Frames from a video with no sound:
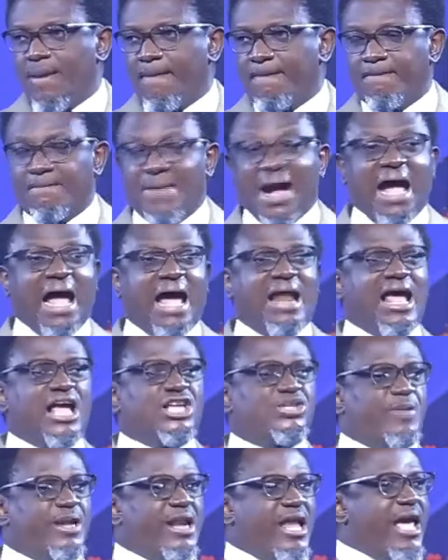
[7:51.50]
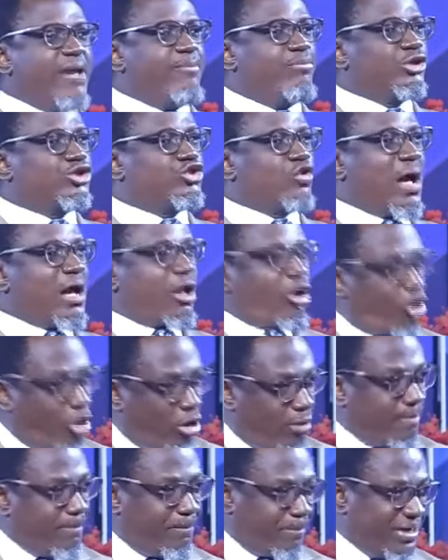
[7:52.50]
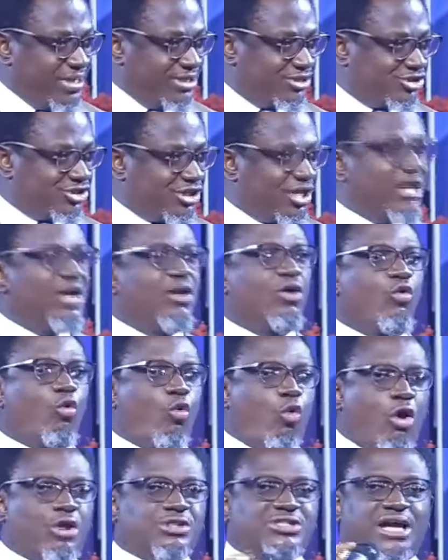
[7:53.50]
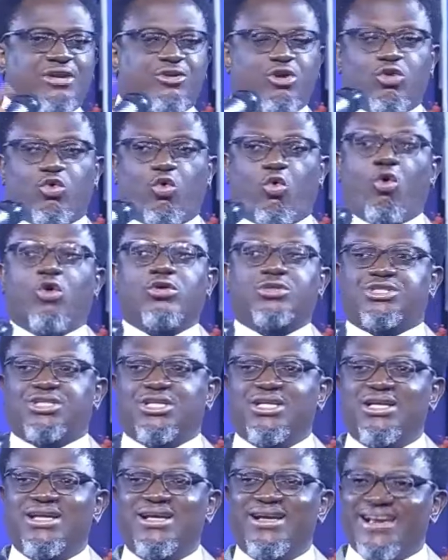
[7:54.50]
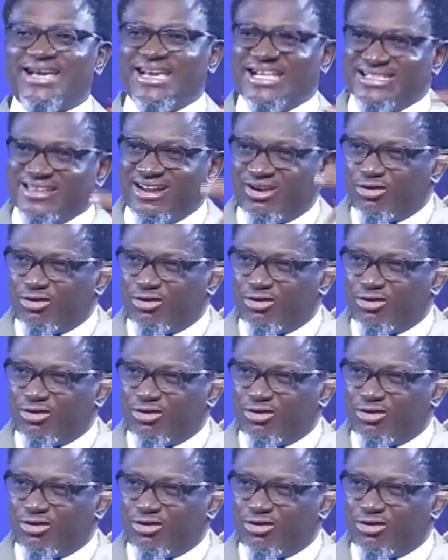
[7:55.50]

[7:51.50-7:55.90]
Man has been able to accomplish, quote and unquote, in the